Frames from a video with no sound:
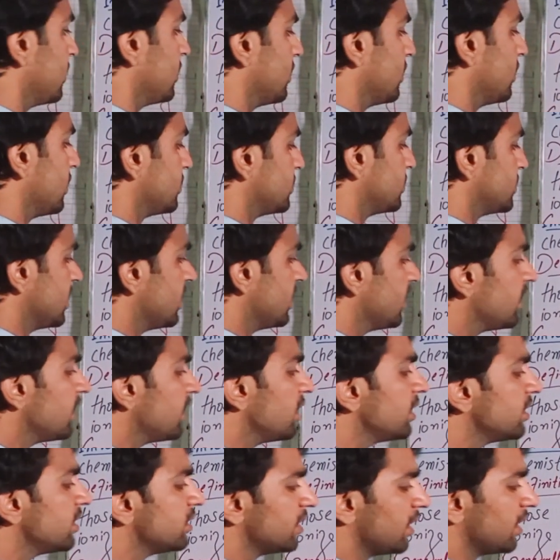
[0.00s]

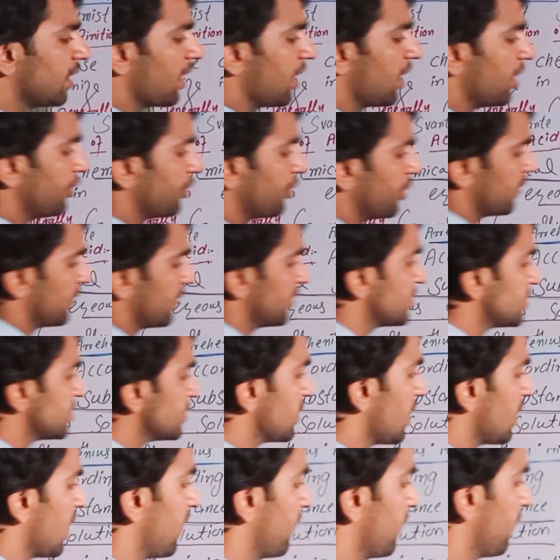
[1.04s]
the ionization
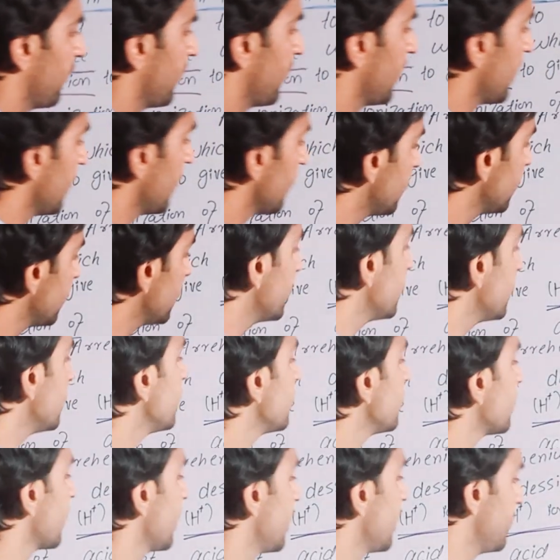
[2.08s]
of acid
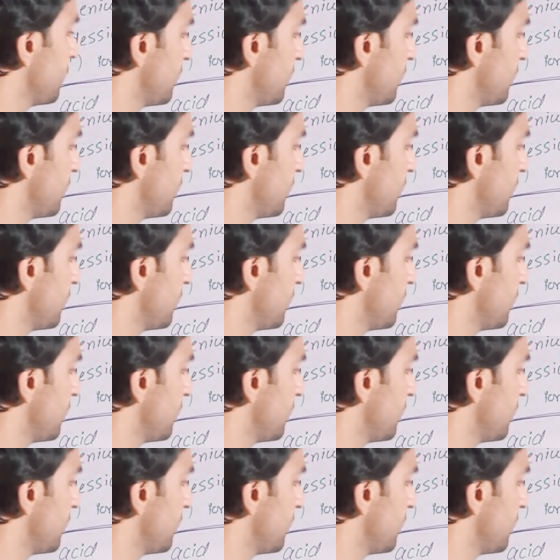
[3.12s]
can be